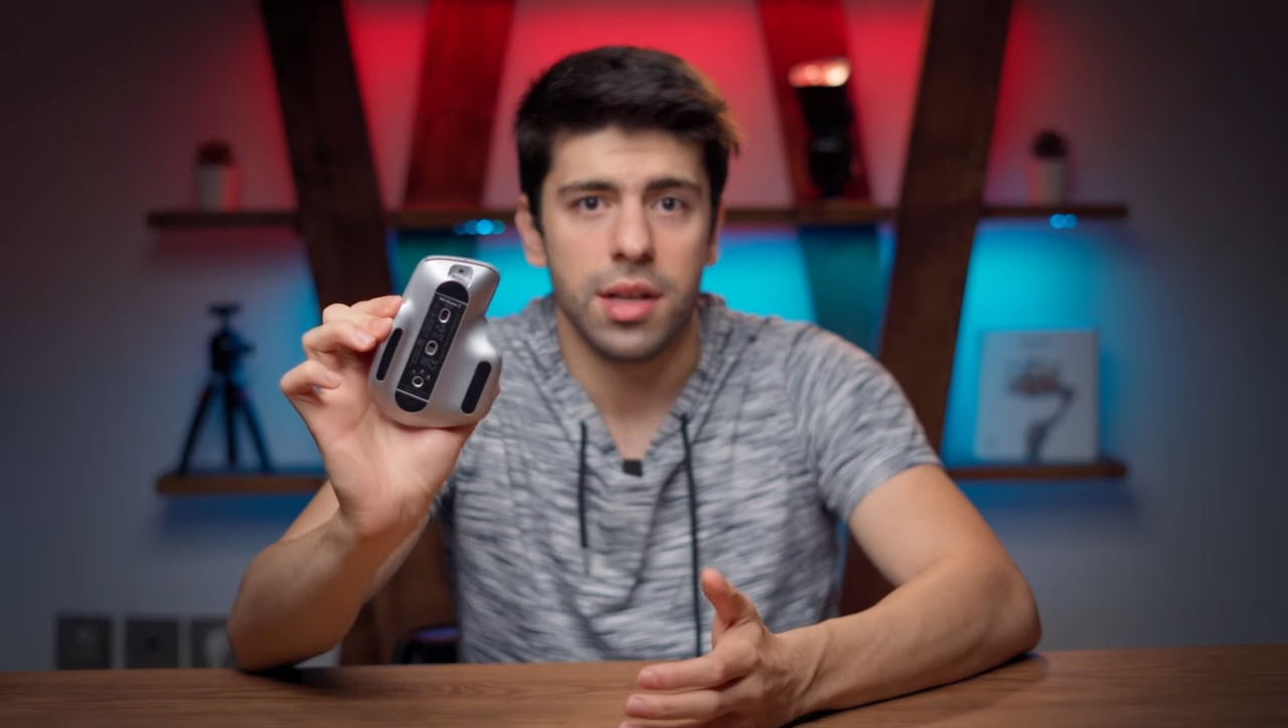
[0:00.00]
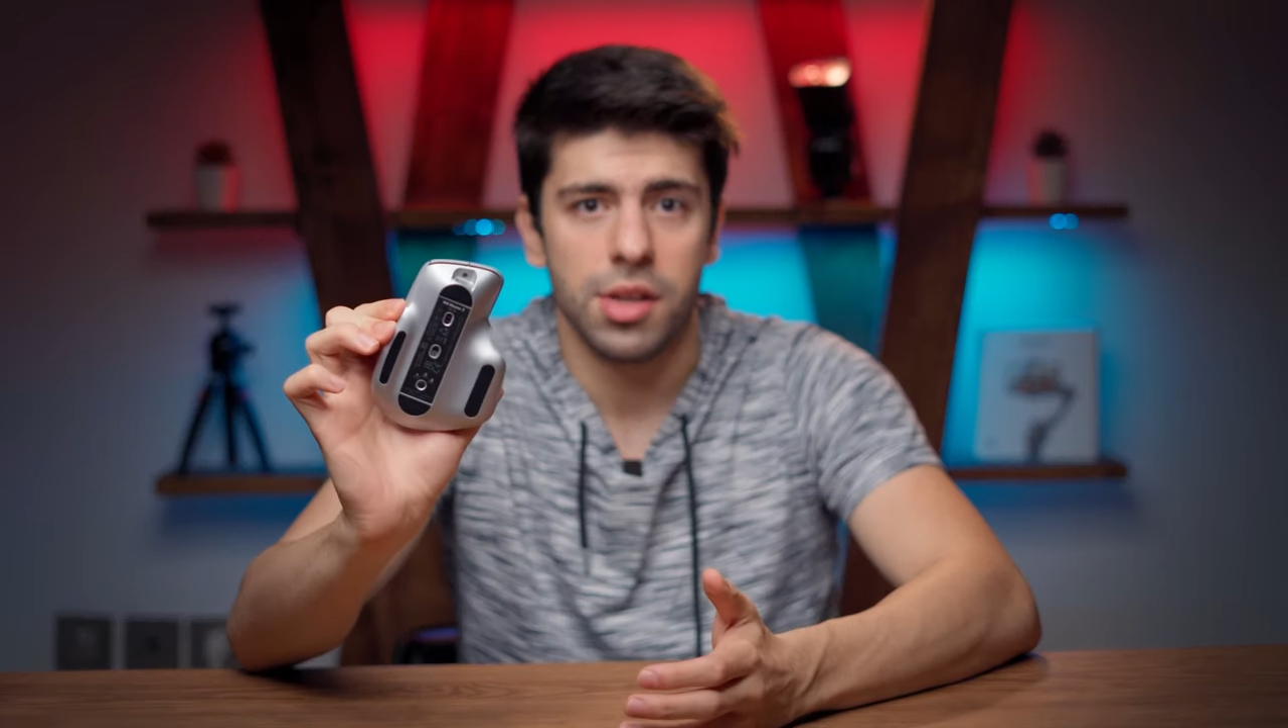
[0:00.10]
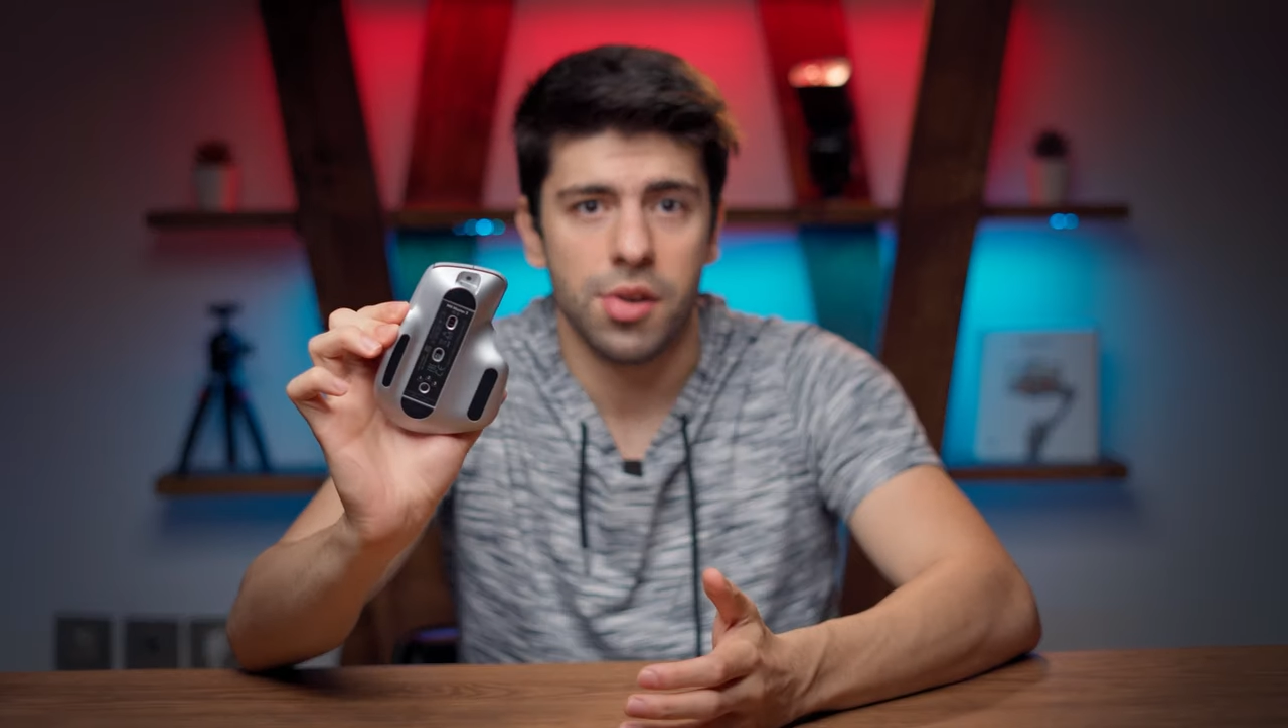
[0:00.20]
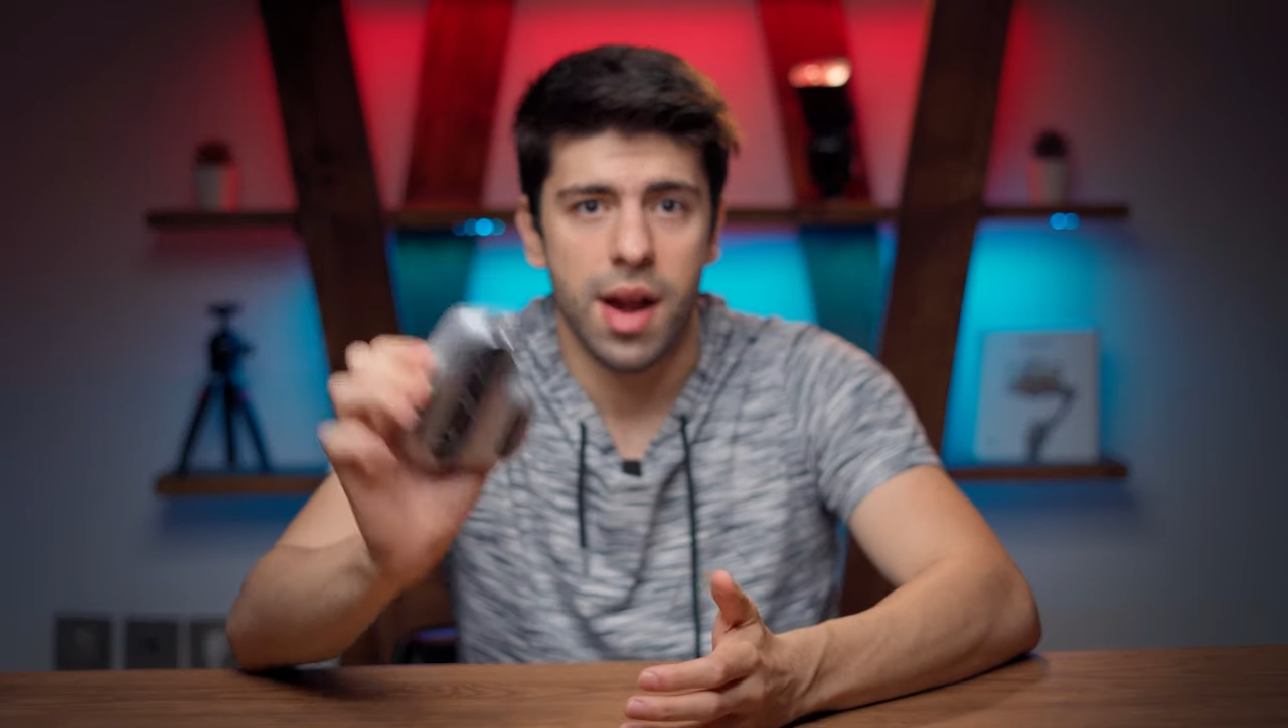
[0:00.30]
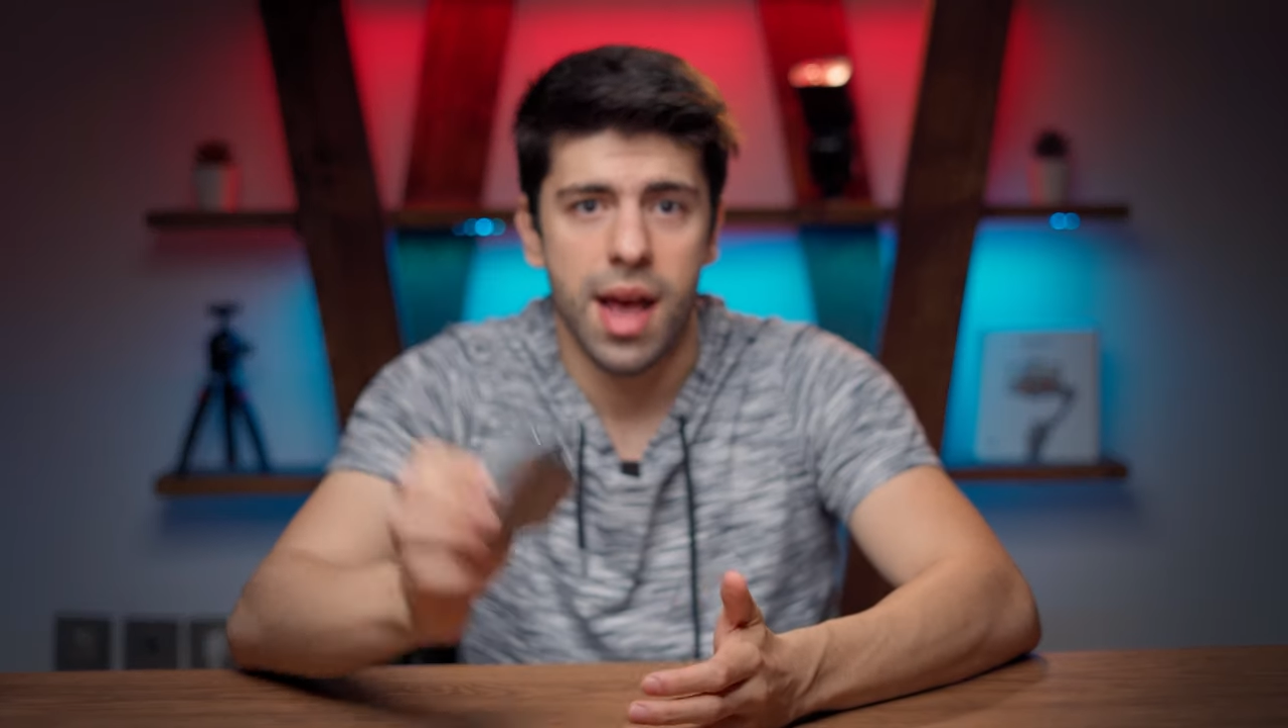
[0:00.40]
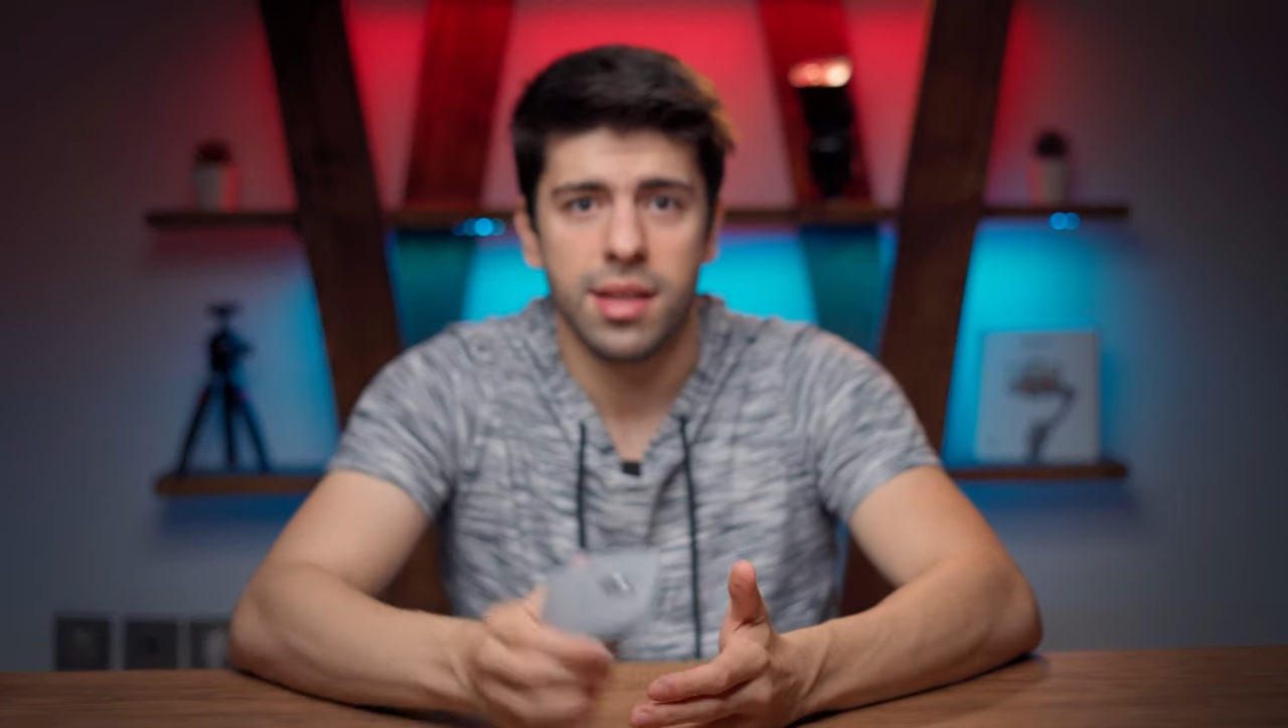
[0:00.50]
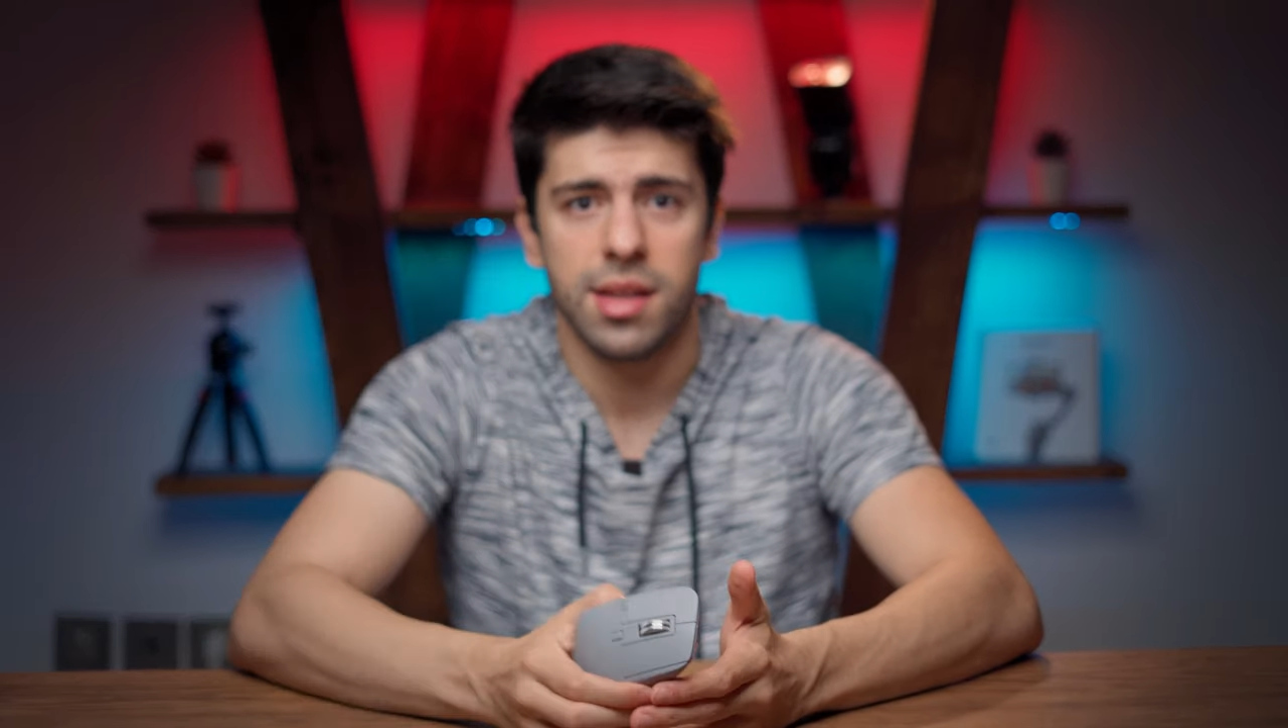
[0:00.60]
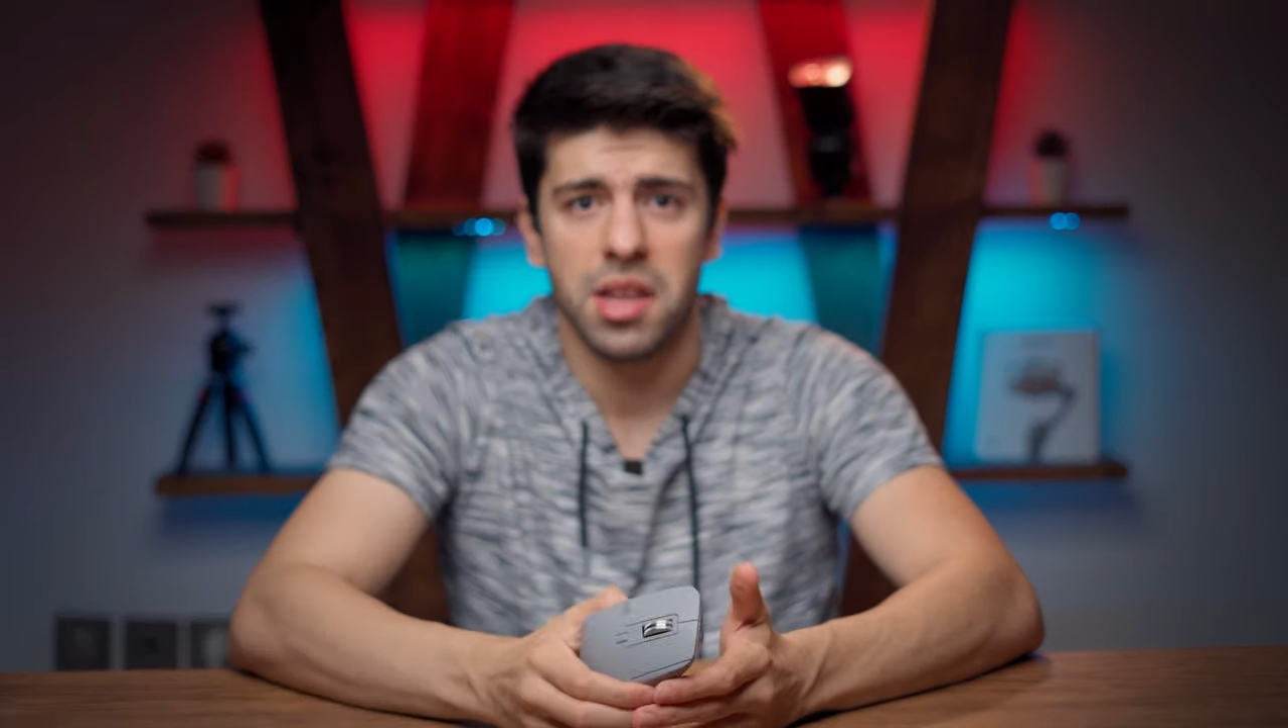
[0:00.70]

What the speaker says: in your hand